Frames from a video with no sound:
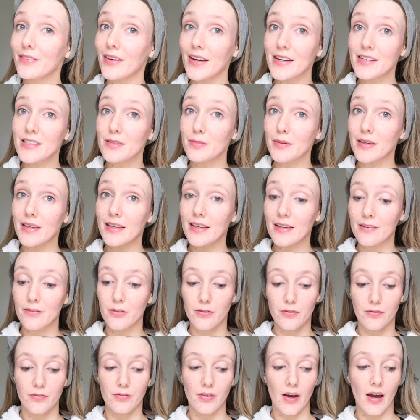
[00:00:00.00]
write to me if
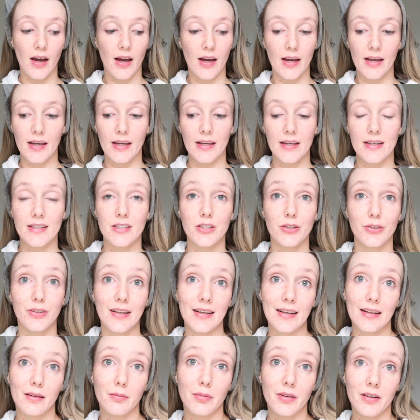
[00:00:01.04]
you find you need
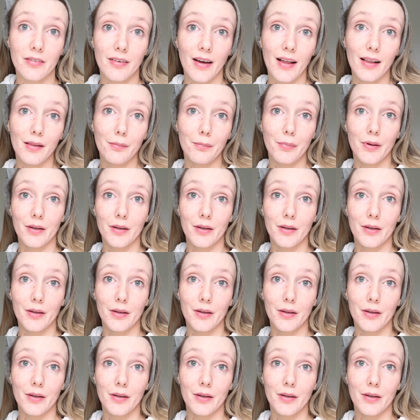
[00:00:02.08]
a little bit of help.